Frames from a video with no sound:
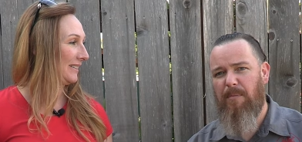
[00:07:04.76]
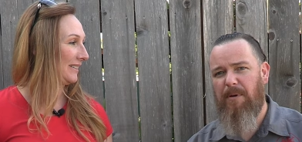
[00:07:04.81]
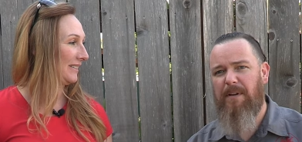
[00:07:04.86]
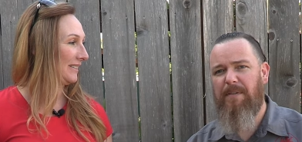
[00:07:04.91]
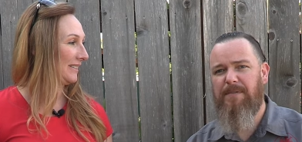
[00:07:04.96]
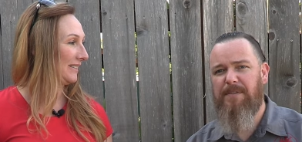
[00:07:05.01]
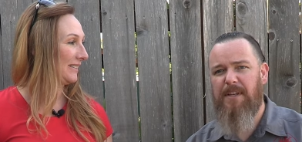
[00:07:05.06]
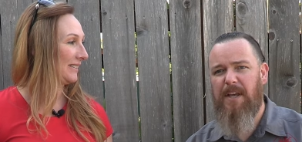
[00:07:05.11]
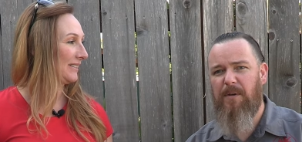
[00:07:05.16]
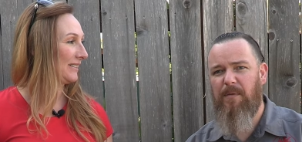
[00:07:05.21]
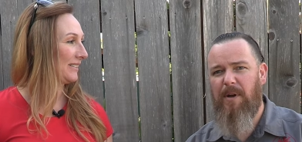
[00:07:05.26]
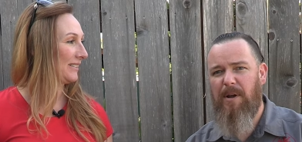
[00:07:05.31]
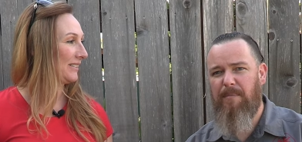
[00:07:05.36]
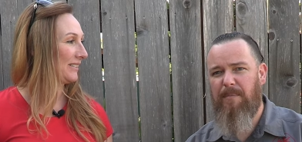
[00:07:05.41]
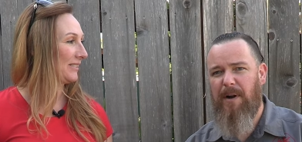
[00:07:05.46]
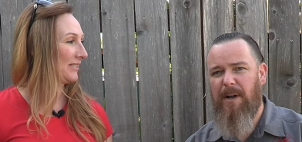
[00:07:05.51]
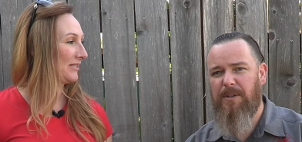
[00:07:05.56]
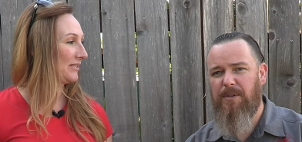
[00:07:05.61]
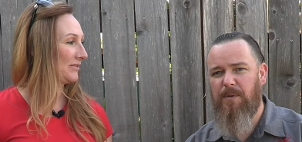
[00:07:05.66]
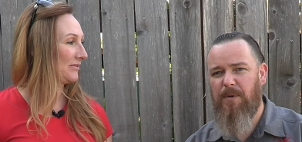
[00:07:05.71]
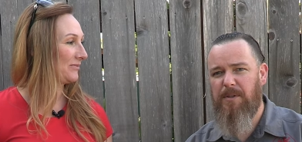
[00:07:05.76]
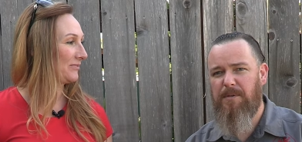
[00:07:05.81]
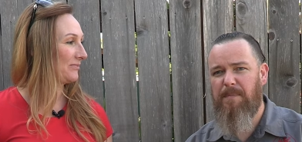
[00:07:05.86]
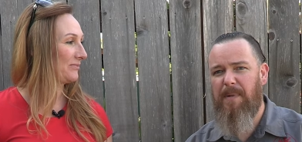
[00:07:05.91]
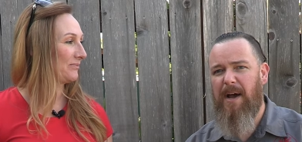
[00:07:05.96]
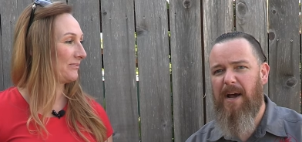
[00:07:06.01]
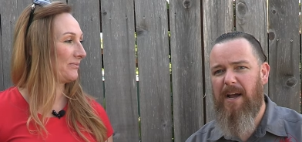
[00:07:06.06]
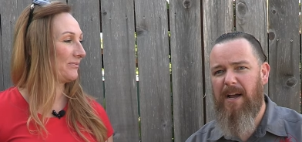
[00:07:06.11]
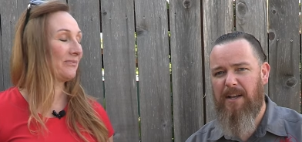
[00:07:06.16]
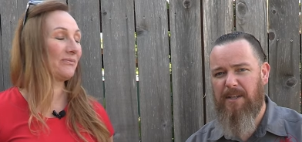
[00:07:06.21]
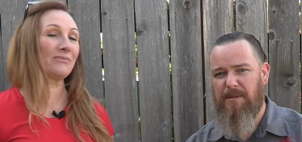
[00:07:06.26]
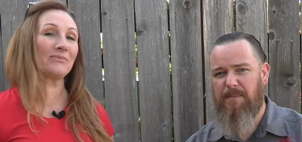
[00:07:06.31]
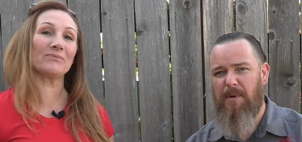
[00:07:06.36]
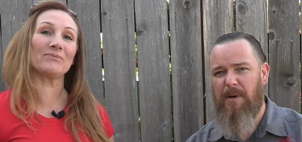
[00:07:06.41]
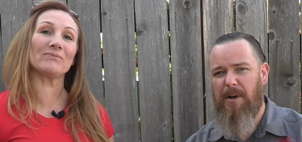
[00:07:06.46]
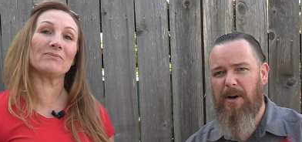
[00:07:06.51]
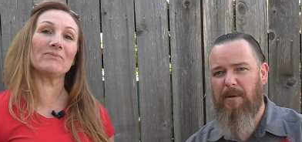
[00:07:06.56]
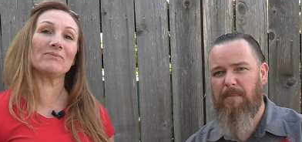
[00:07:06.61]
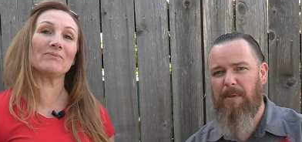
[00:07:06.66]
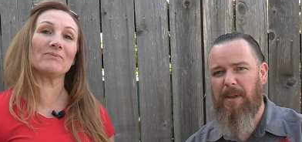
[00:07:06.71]
Speaker 1: a brief segue brought to us by a
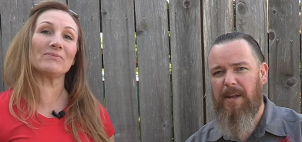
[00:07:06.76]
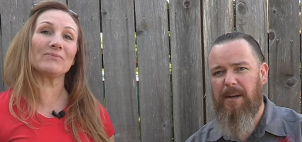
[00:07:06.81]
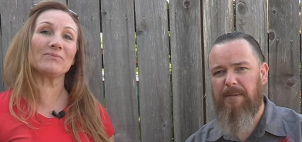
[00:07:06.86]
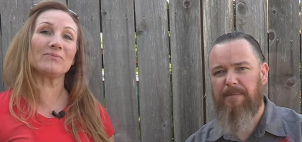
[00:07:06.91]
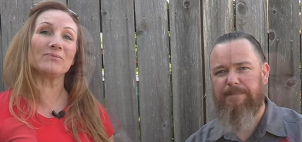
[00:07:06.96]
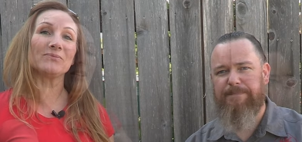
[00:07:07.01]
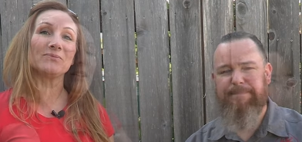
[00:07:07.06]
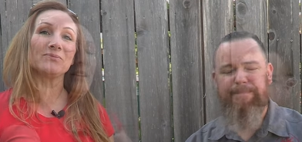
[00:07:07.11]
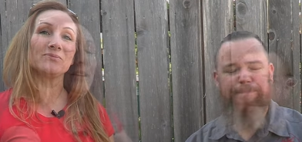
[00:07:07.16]
small airplane.